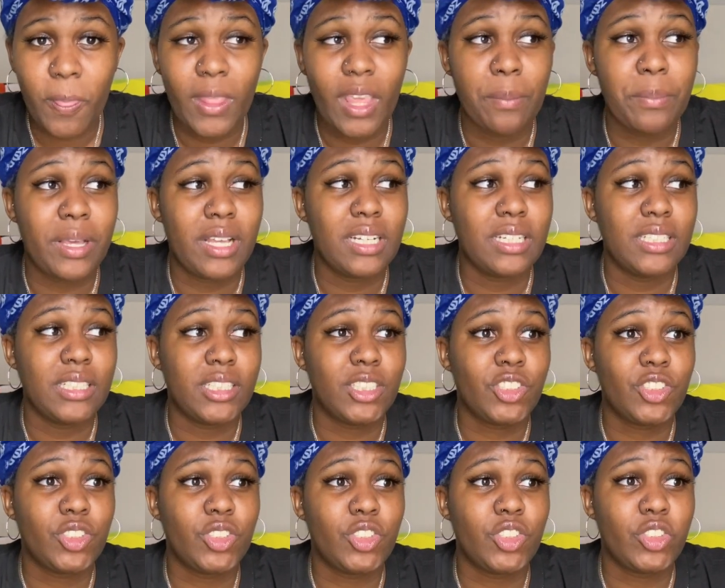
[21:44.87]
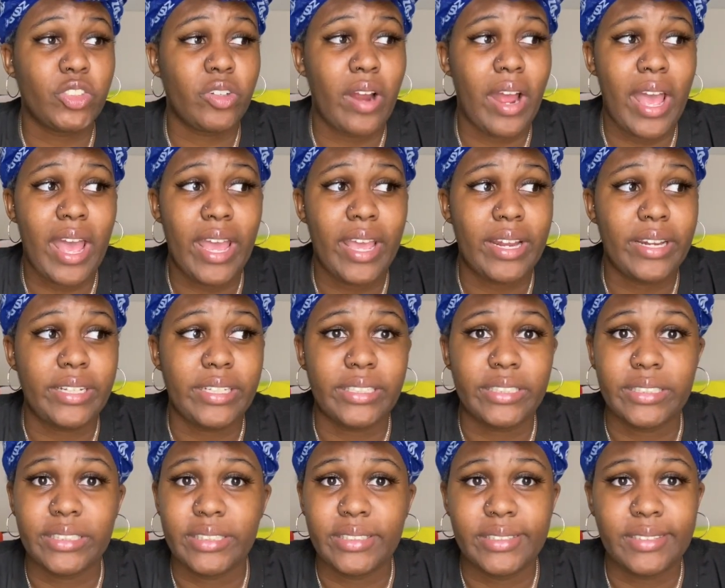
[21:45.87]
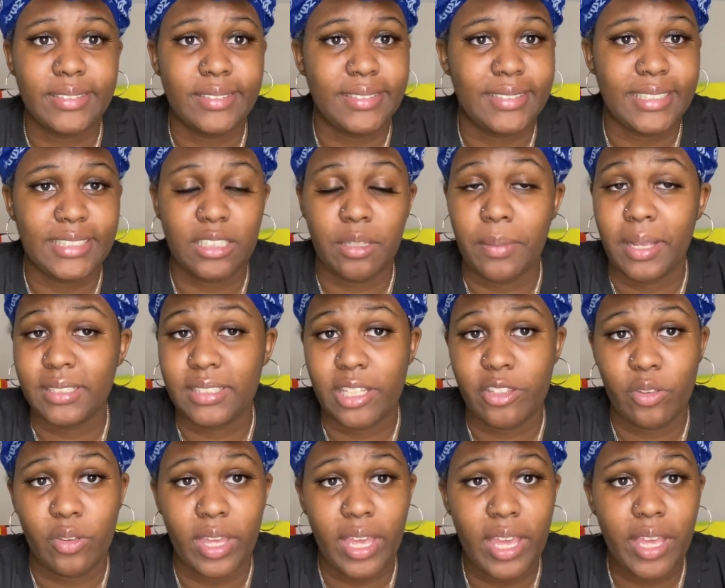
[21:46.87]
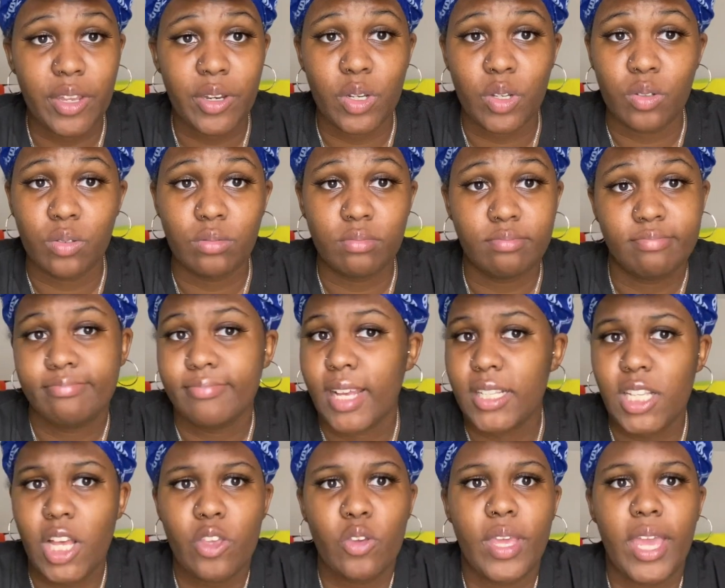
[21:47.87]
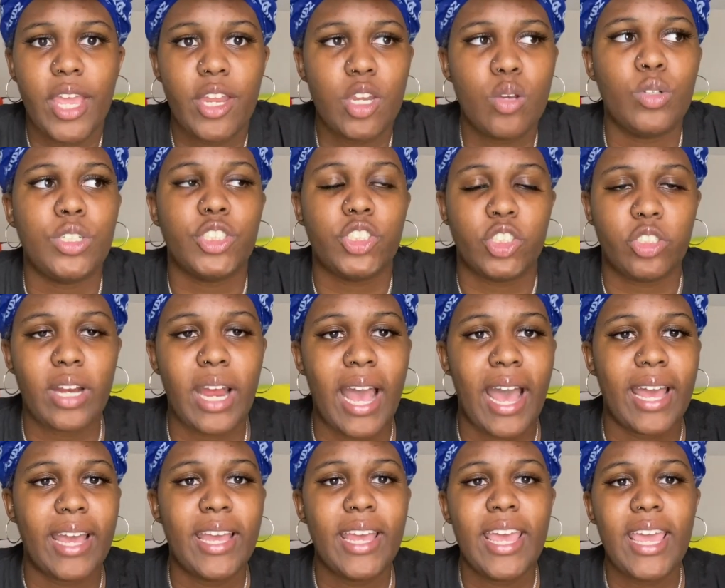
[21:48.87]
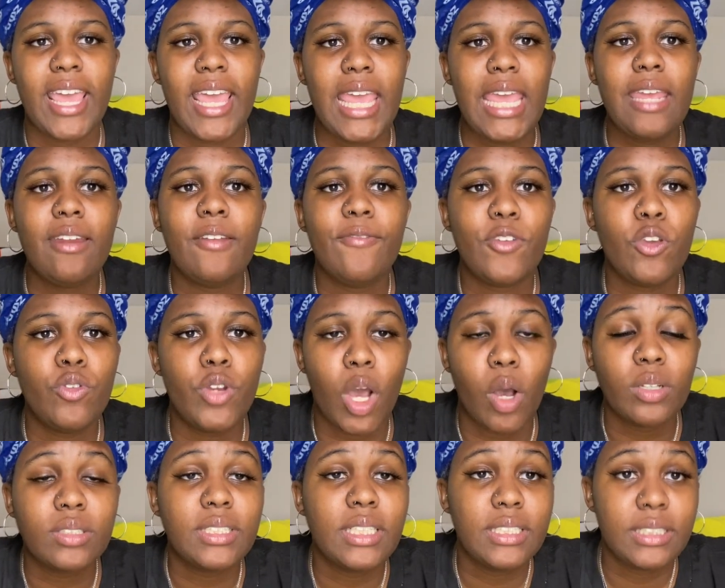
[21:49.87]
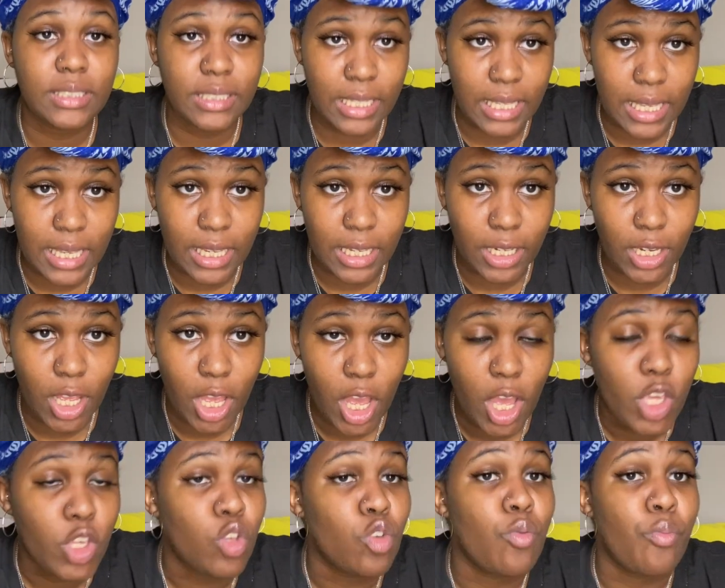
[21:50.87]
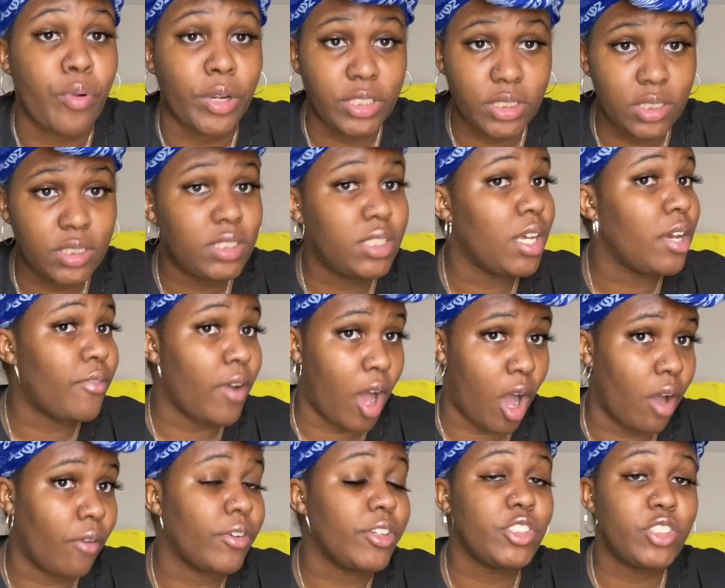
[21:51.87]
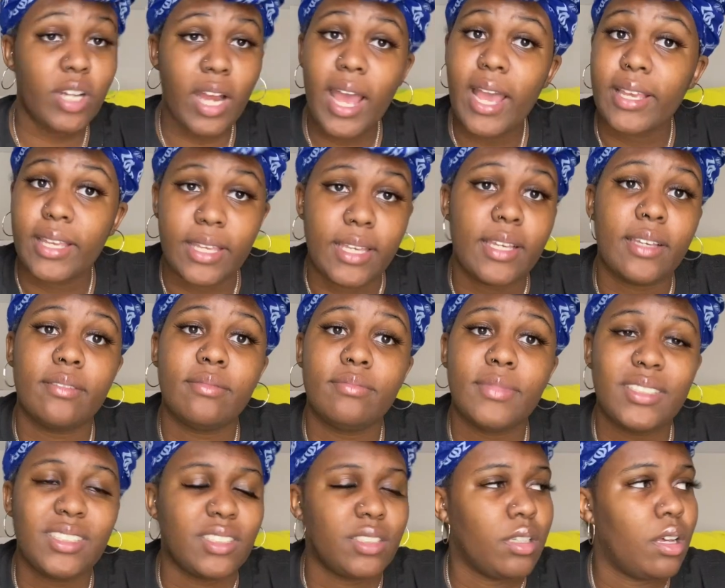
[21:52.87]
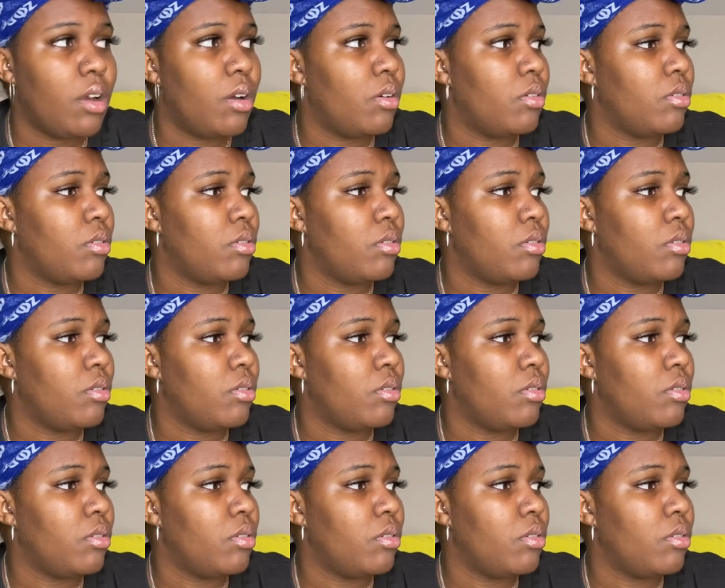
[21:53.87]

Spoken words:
because trying is just the best thing you can do. That's all you can do is try. Even if you don't succeed, you brush yourself off and try again. This is a song